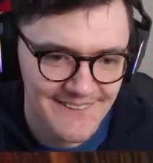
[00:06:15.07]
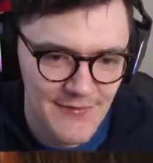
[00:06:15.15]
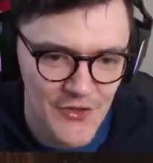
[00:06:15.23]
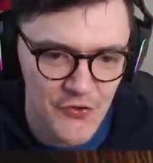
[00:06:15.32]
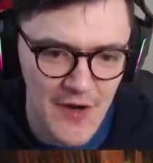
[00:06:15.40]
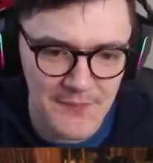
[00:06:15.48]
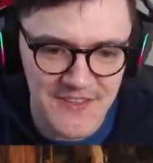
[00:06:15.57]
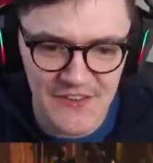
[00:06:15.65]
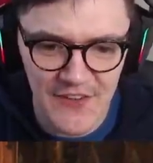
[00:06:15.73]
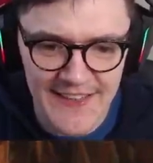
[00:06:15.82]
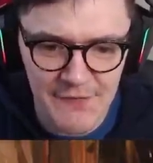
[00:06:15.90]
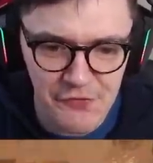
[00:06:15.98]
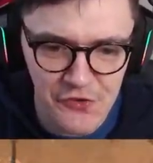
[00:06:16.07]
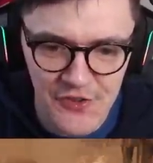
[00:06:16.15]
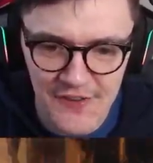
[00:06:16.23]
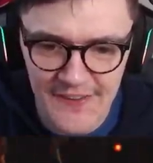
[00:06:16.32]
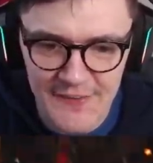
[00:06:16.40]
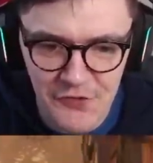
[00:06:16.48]
Corrupt's looking for
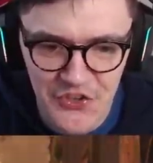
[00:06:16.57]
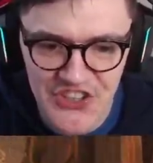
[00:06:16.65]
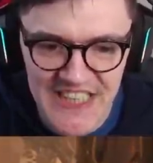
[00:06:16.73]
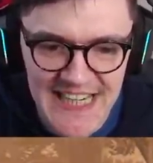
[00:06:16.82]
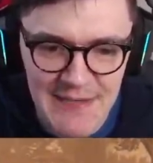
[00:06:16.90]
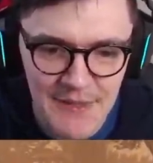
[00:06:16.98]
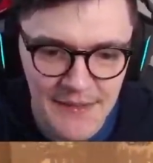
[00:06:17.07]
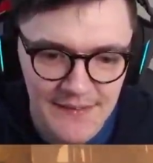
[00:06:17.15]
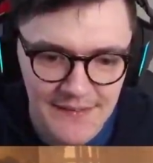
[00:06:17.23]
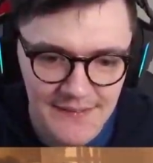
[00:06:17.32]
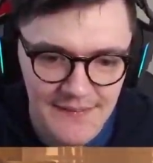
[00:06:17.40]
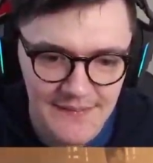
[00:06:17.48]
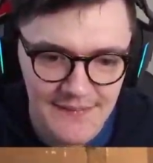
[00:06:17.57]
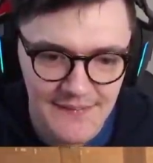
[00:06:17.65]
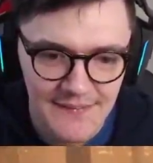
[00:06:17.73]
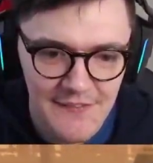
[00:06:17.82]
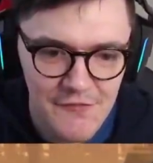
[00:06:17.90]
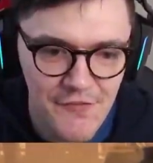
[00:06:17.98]
a seam.
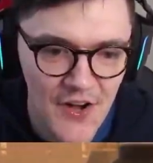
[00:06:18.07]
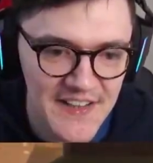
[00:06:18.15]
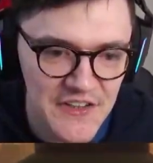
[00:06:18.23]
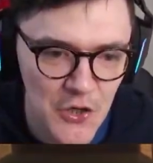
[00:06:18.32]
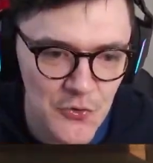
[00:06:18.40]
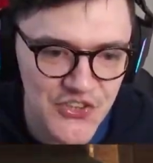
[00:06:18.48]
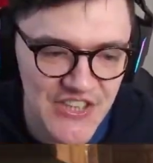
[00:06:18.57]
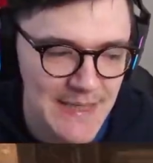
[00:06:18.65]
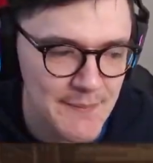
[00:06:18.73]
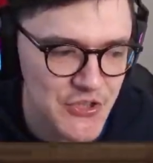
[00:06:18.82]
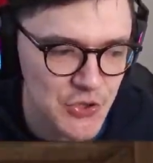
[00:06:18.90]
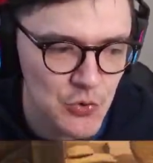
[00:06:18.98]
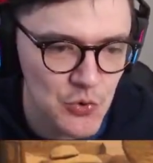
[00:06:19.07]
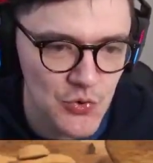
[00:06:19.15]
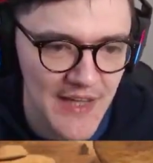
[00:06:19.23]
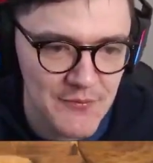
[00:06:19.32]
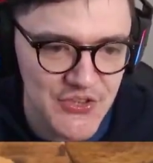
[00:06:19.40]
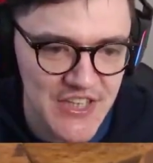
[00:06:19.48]
Find no seam at all.
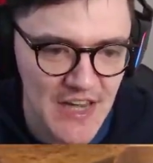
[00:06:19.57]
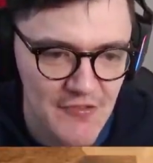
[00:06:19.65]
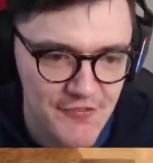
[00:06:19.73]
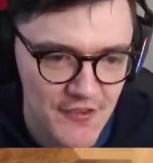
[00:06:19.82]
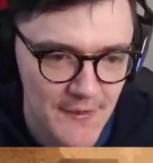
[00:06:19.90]
That was tough.